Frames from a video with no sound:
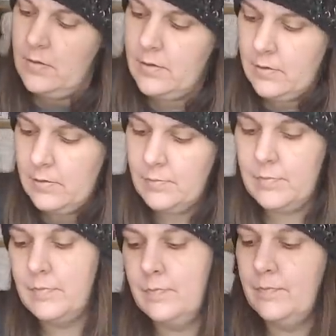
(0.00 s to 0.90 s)
Um,
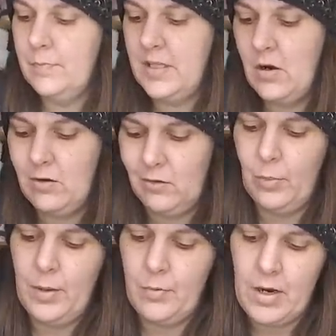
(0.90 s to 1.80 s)
they are a little
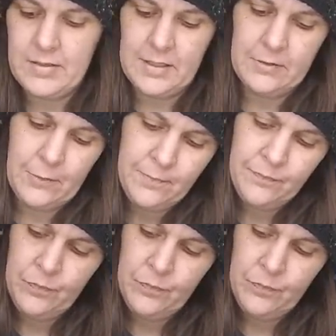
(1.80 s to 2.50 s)
bit pricey. So,